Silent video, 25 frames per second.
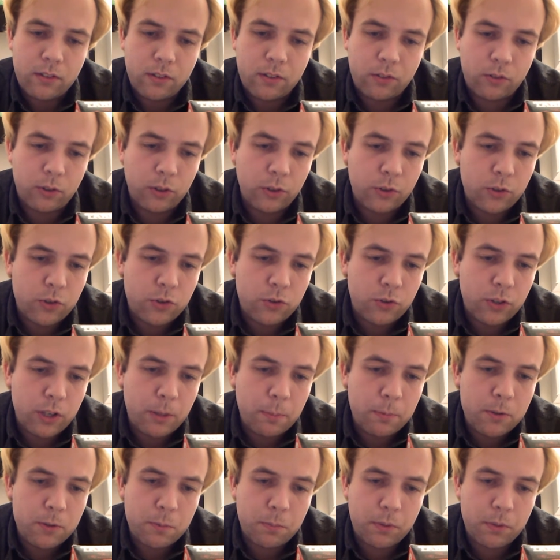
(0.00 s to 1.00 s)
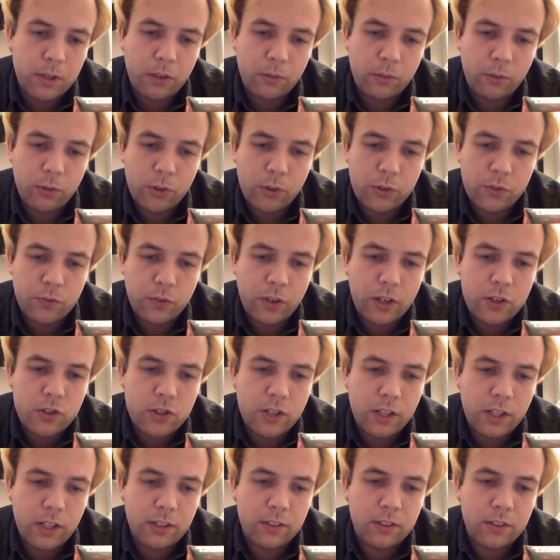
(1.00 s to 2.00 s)
grilled shrimp, spring rolls, fried
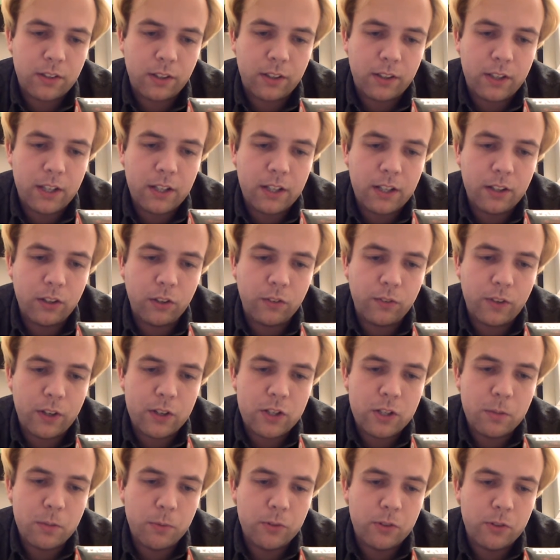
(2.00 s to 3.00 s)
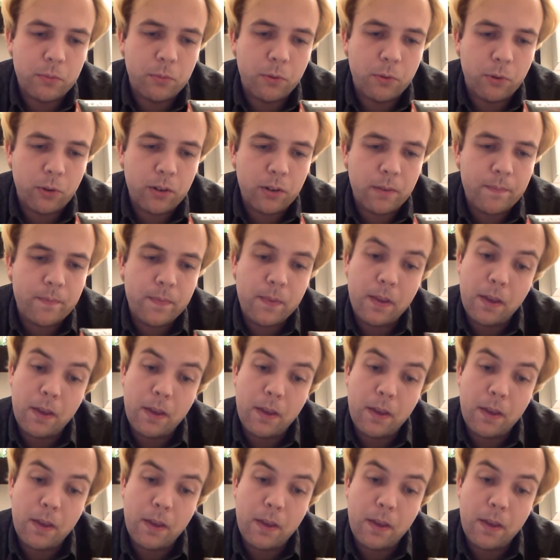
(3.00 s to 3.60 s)
chicken, taquitos, vegetables, and more.